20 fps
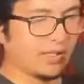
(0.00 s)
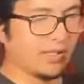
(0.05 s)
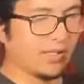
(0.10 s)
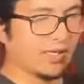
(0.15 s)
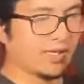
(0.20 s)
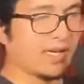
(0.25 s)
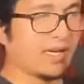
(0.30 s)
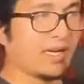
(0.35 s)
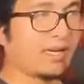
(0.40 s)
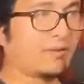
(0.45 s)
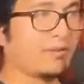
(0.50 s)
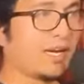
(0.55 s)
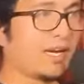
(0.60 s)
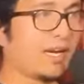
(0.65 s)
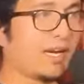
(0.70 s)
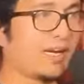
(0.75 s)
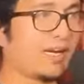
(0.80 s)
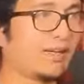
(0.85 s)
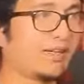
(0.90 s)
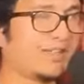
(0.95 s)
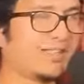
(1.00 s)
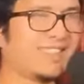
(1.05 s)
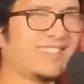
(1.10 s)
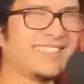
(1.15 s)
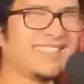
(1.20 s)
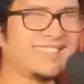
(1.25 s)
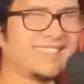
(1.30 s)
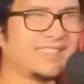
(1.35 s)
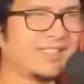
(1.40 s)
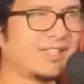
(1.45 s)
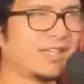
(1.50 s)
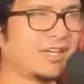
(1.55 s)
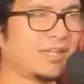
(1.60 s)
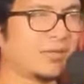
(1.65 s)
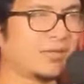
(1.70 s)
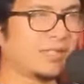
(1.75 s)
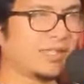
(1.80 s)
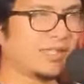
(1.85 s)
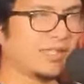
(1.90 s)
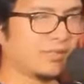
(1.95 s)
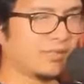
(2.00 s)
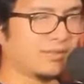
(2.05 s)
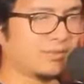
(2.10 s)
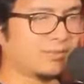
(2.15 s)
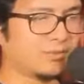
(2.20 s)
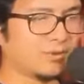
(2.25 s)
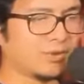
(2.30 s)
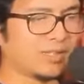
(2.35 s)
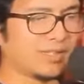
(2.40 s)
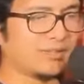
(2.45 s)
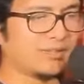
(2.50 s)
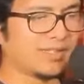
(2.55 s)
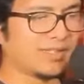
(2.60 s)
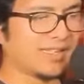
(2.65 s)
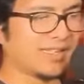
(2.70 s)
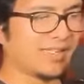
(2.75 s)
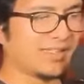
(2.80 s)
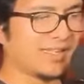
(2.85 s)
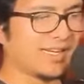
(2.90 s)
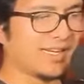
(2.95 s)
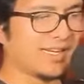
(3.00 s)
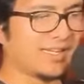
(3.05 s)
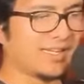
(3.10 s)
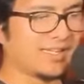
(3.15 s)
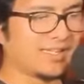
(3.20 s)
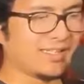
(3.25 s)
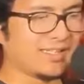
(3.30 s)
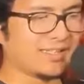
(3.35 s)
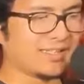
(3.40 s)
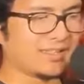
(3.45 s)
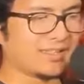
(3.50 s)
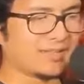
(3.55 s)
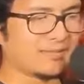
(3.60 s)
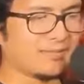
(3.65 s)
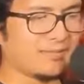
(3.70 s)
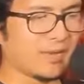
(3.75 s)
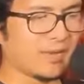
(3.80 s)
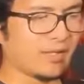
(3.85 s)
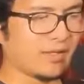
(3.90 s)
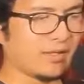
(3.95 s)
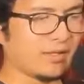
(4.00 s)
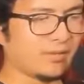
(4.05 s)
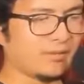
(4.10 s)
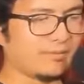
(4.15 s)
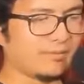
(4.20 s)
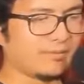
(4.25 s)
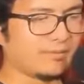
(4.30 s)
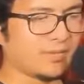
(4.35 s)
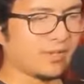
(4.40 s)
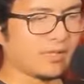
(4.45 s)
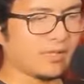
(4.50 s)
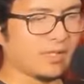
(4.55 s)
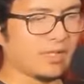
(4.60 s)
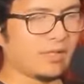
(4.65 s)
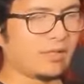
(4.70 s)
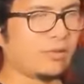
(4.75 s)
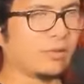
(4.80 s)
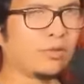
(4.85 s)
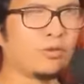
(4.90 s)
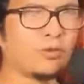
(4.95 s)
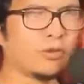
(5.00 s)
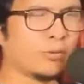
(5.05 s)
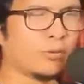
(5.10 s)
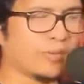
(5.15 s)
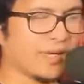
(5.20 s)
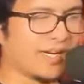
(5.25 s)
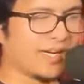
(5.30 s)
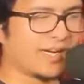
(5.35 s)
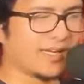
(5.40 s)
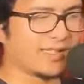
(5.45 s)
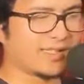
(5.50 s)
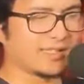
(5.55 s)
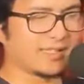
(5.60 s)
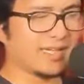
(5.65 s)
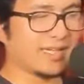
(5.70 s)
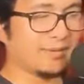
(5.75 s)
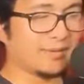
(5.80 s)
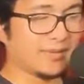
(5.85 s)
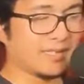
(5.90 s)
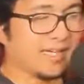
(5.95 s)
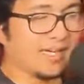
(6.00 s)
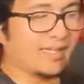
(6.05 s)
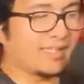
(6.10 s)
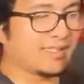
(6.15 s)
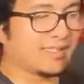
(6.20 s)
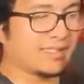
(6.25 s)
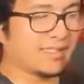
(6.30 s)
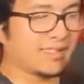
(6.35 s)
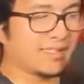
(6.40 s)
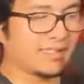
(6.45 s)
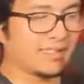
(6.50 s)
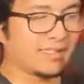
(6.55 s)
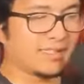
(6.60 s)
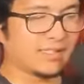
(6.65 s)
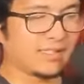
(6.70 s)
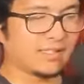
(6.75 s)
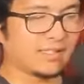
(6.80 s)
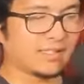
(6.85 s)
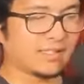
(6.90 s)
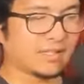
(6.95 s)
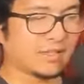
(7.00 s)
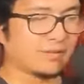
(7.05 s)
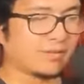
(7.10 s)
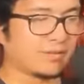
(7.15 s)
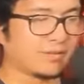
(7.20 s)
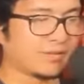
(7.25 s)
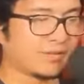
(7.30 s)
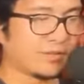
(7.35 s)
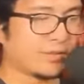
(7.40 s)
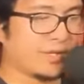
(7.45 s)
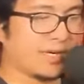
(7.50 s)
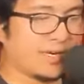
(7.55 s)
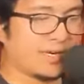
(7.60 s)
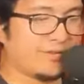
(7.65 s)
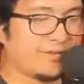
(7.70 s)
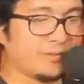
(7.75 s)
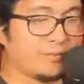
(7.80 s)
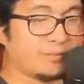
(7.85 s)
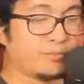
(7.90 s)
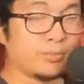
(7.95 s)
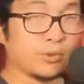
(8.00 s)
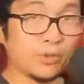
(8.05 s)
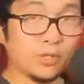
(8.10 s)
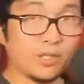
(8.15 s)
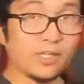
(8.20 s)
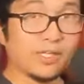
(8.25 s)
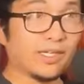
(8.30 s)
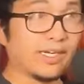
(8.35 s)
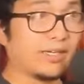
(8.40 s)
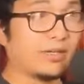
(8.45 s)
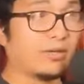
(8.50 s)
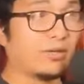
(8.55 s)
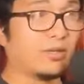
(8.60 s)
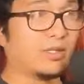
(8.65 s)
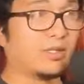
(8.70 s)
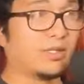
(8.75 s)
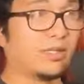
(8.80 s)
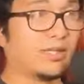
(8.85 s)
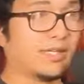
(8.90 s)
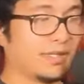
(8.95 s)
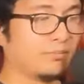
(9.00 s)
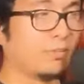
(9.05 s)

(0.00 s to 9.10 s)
i've had decent luck with it mostly with trainer galleries um, no no big hits I, like i said uh, at the start of this video i haven't pulled an alt art yet